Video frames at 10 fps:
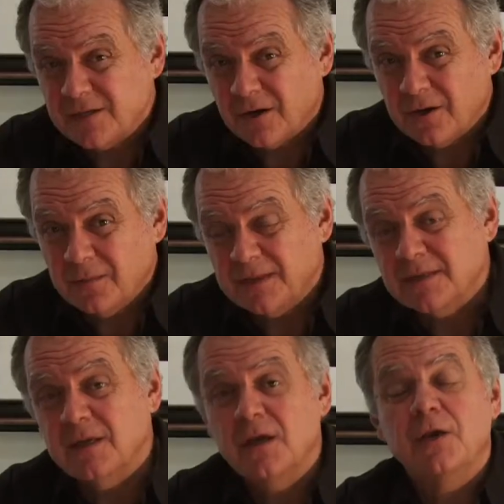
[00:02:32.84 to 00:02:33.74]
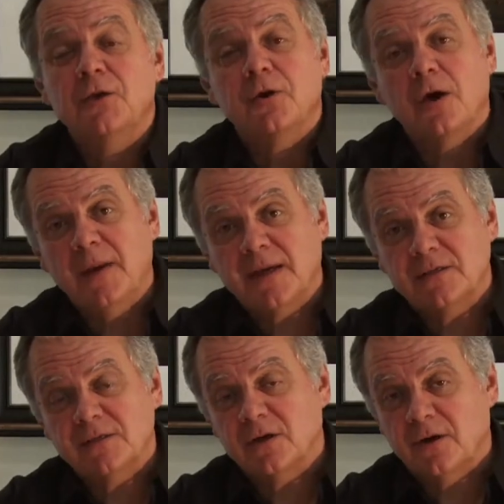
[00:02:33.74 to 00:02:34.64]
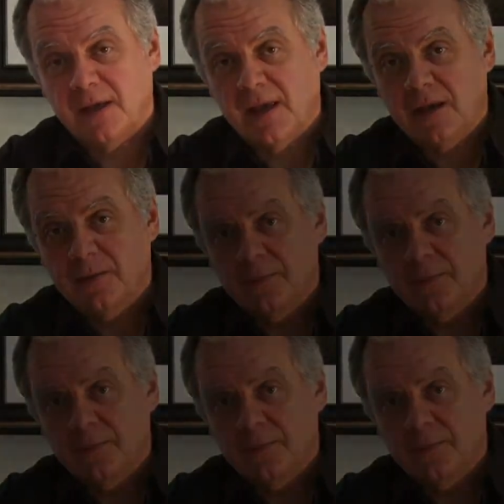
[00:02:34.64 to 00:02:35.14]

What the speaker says: documented, you go back to start again.